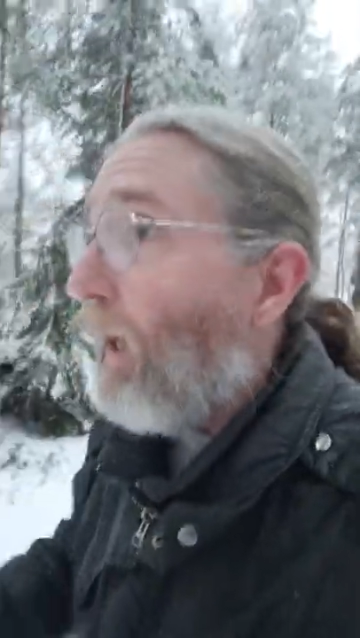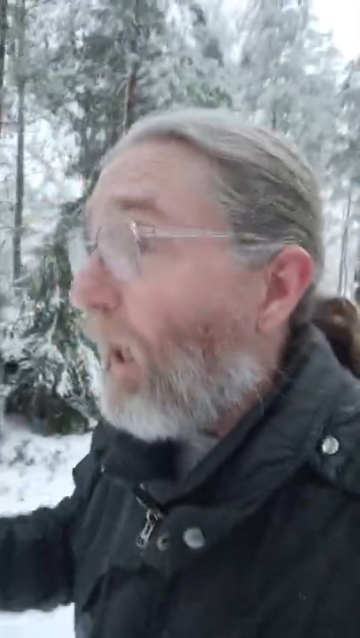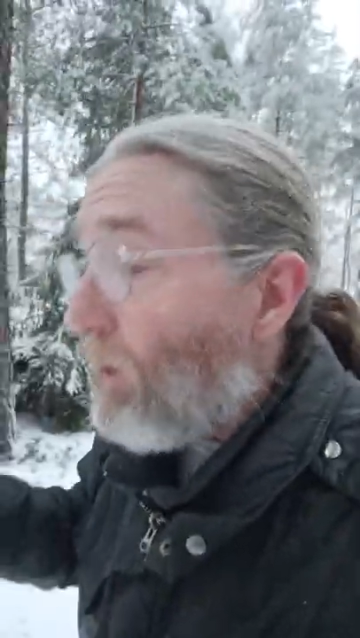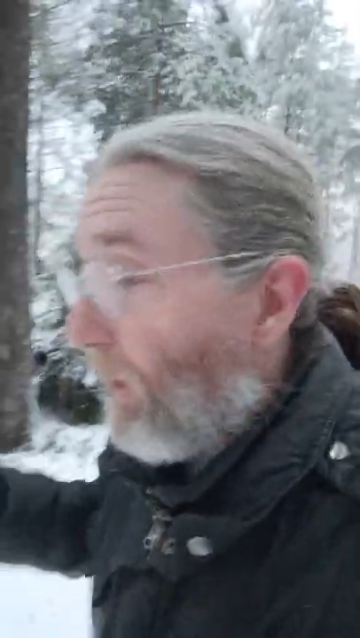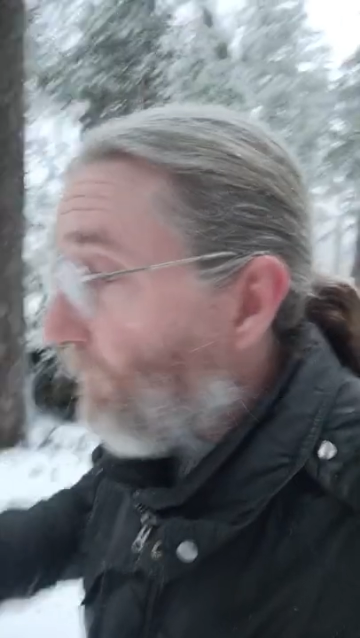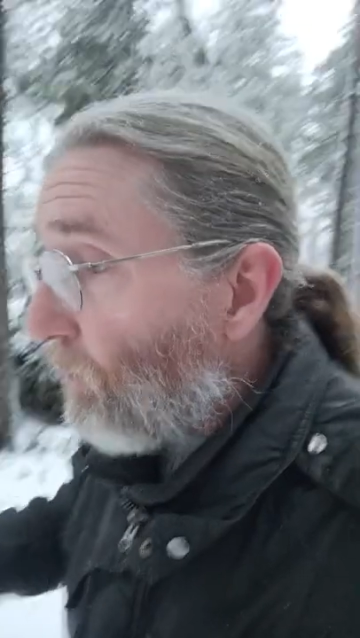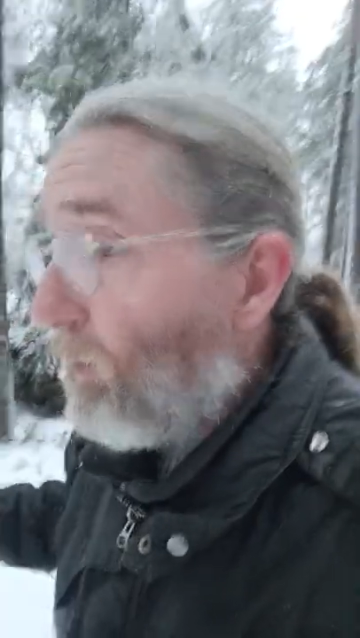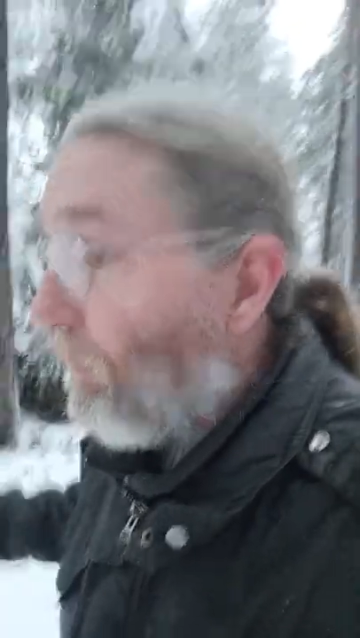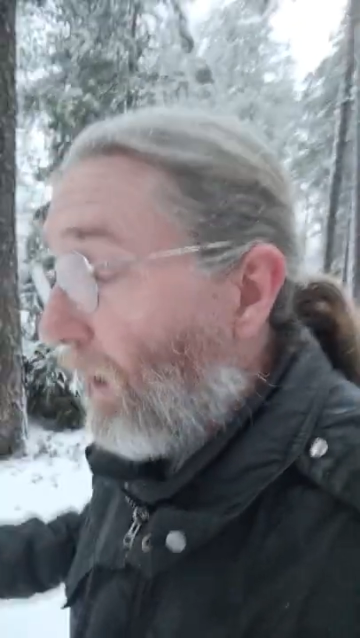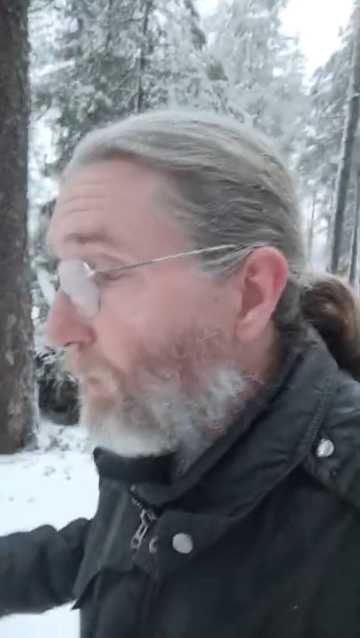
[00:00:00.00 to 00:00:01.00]
and you have all
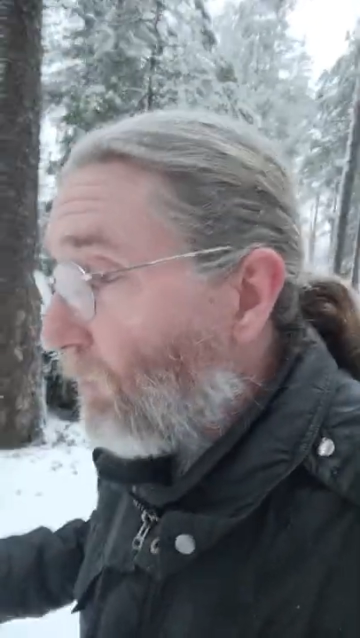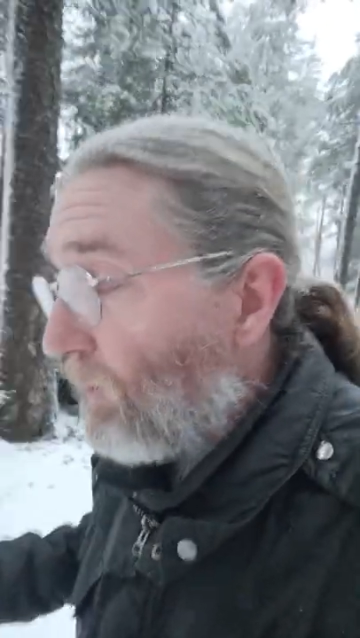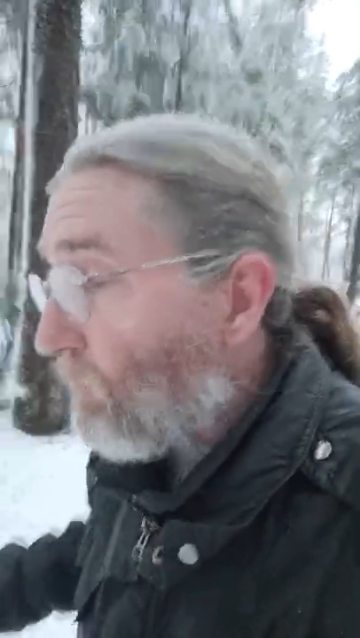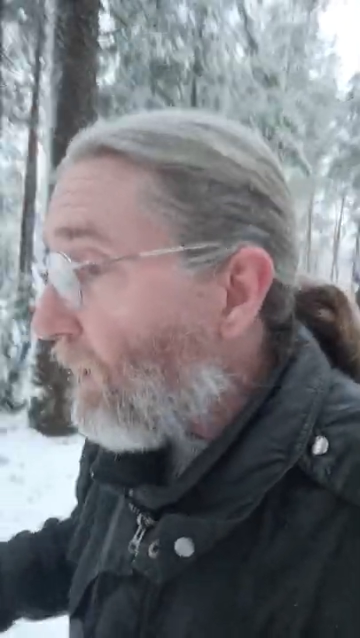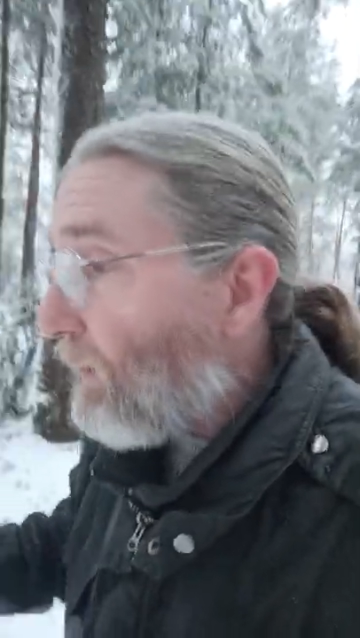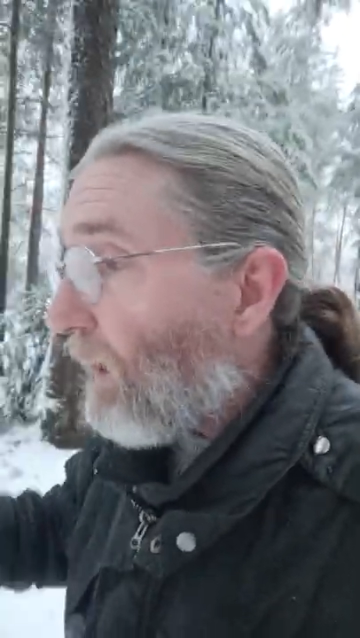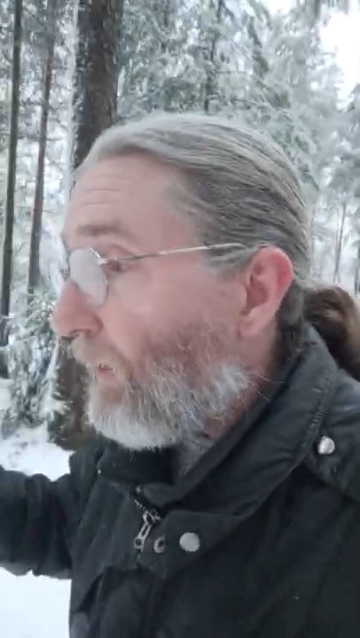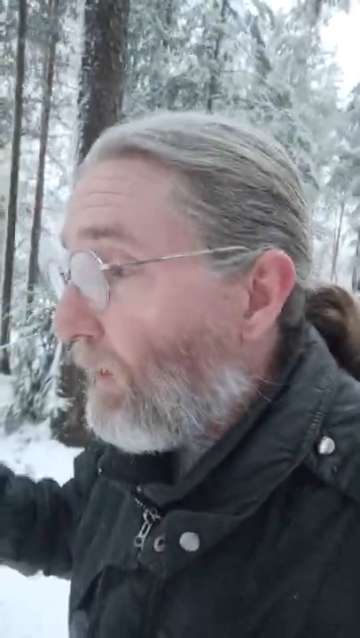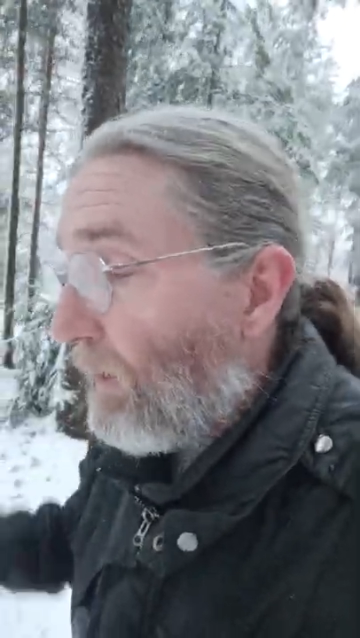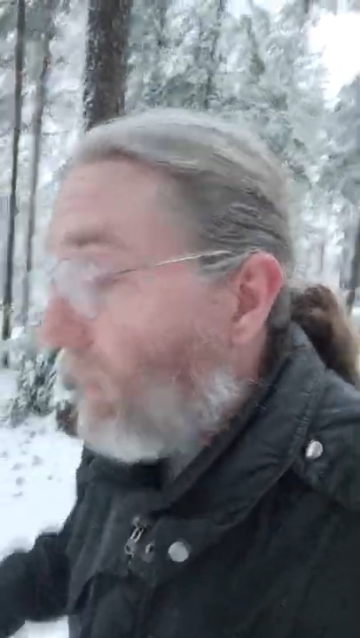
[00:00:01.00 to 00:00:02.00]
your passwords written
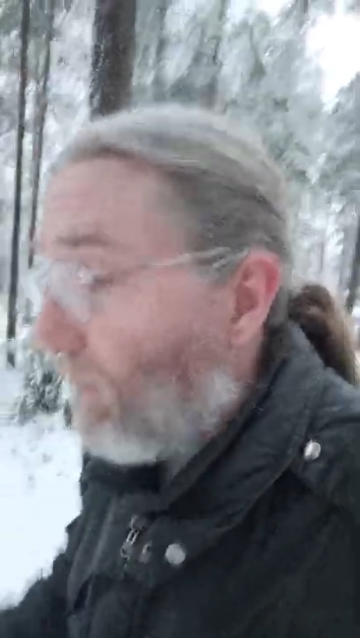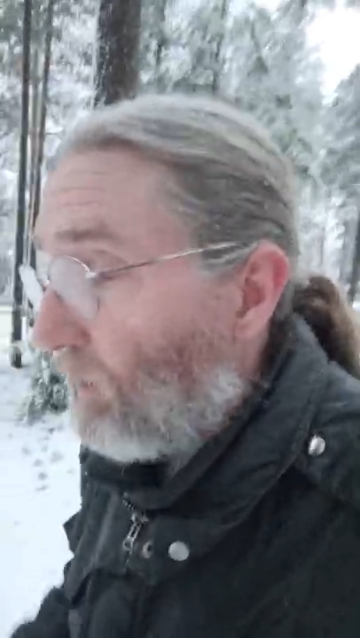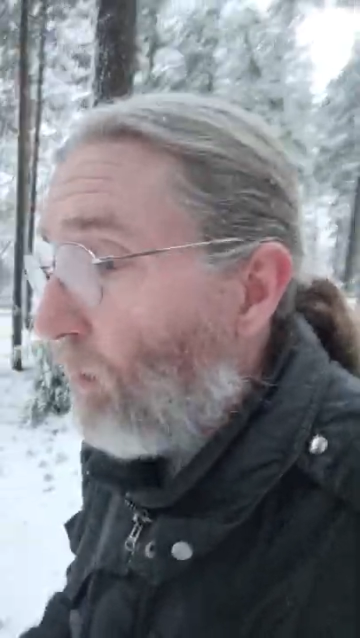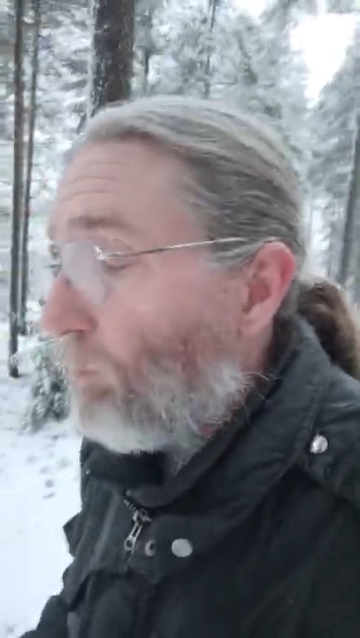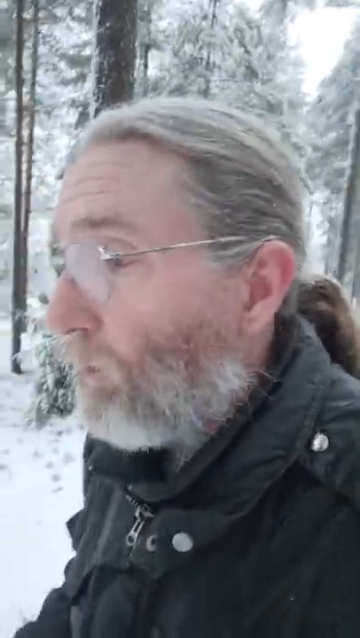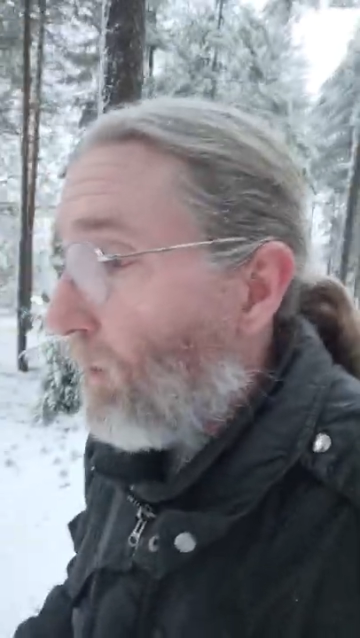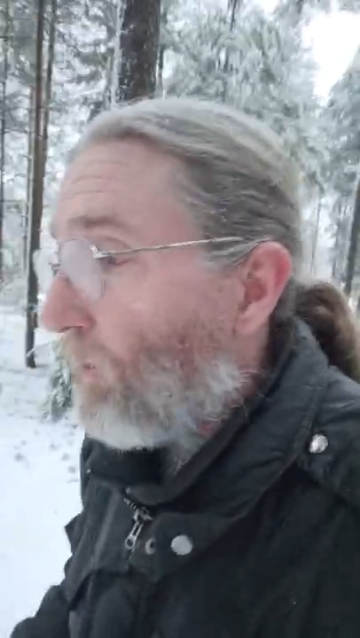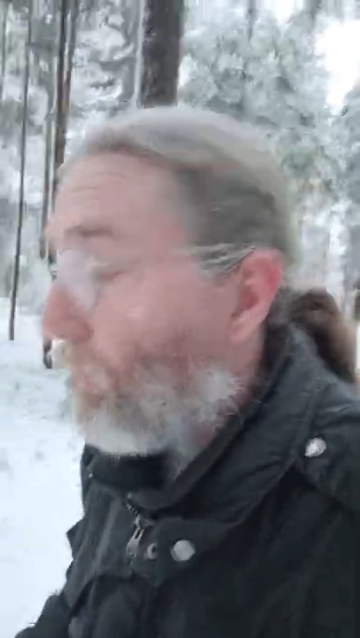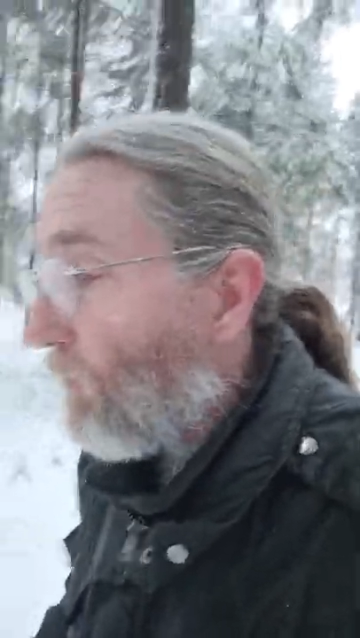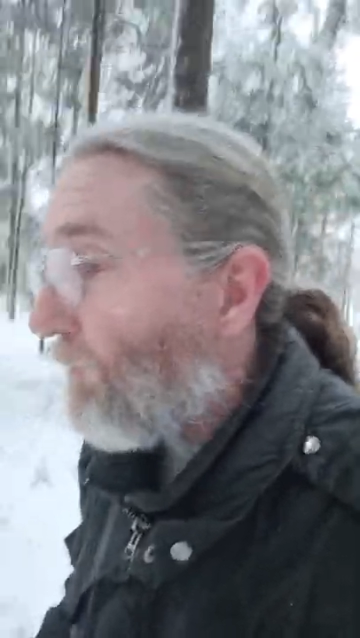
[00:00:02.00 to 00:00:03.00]
down in a little notebook in
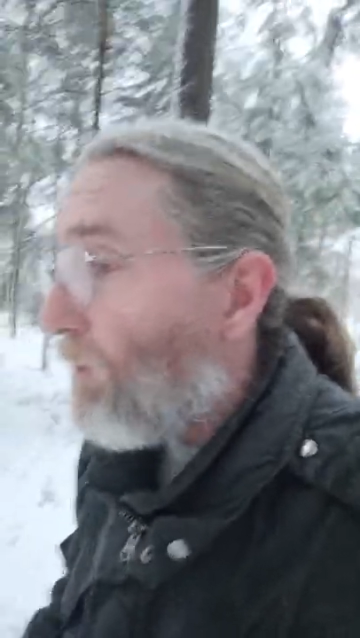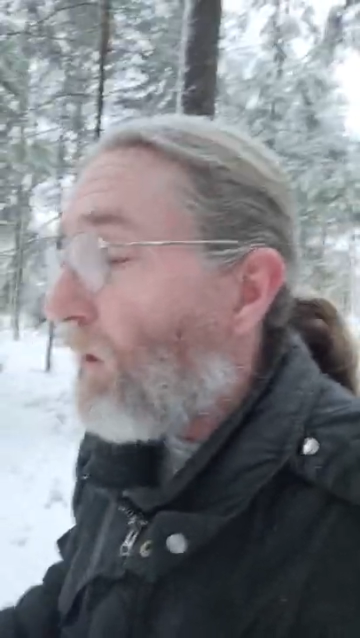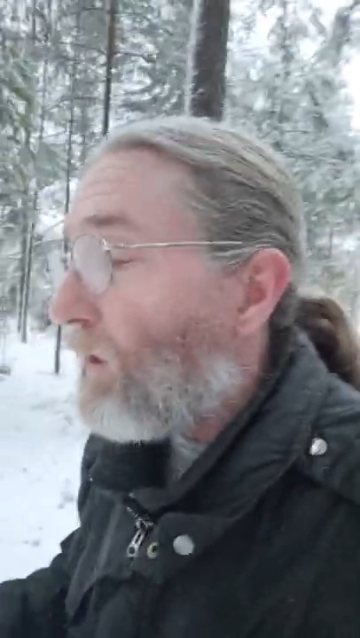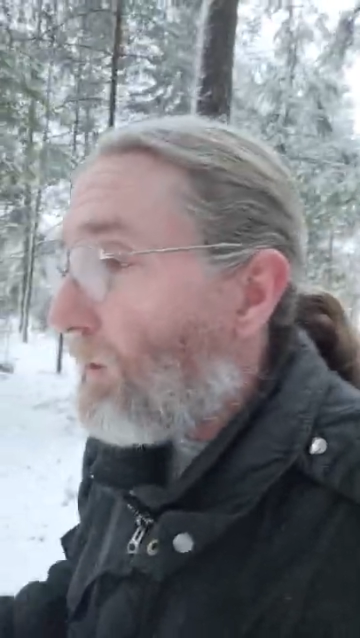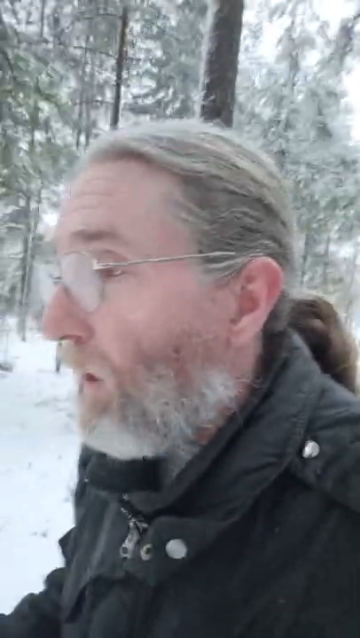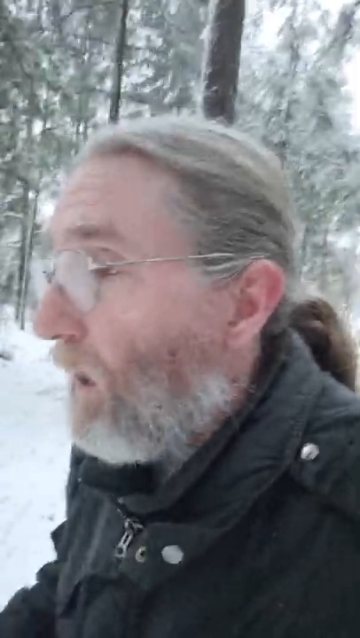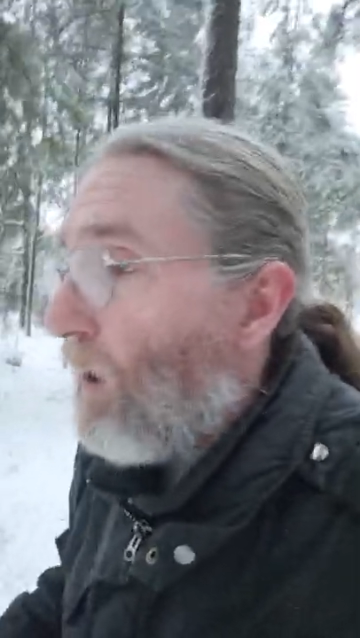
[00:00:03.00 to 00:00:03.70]
the drawer of your desk,